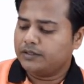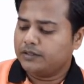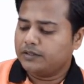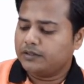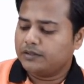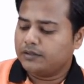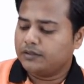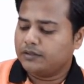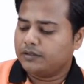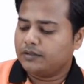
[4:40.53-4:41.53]

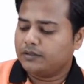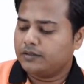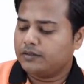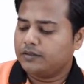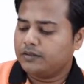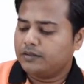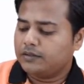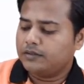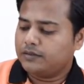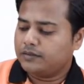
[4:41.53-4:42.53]

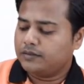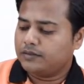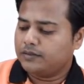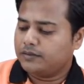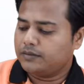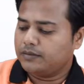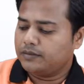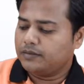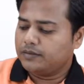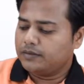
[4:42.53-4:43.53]
(silence)